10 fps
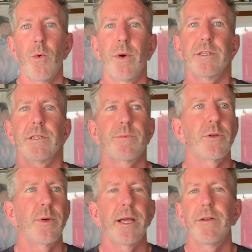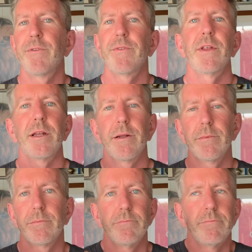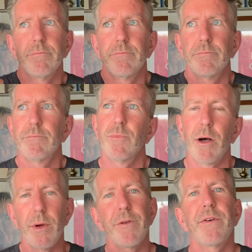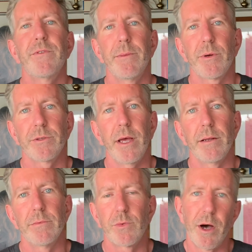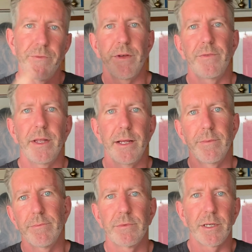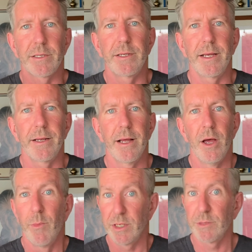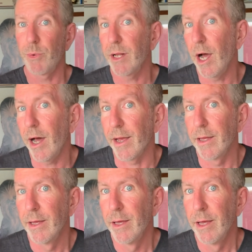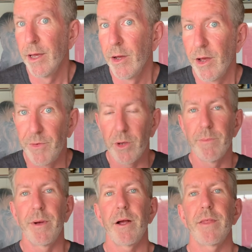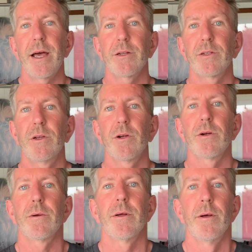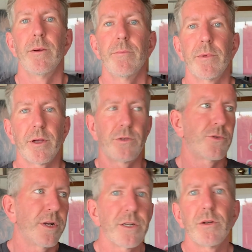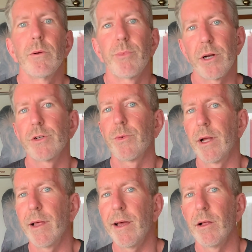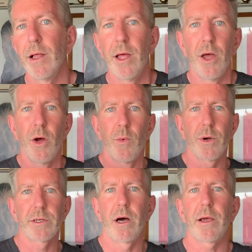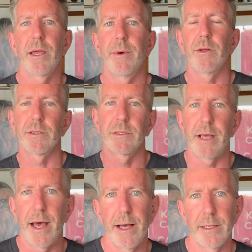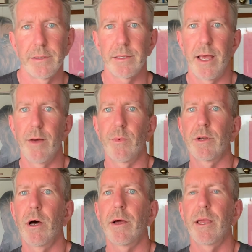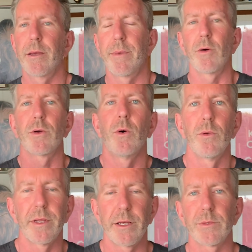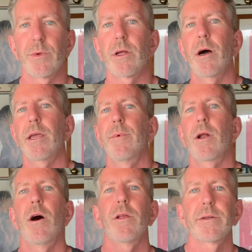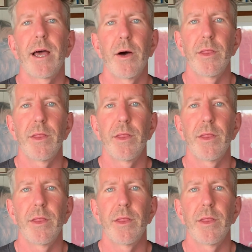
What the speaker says: which is between 15 and around 15%, 12, 15, 16, which is pretty high. If you compare that to your traditional British real ale, we're talking about Saz, and we're talking about Goldings, and we're talking about Hallertau,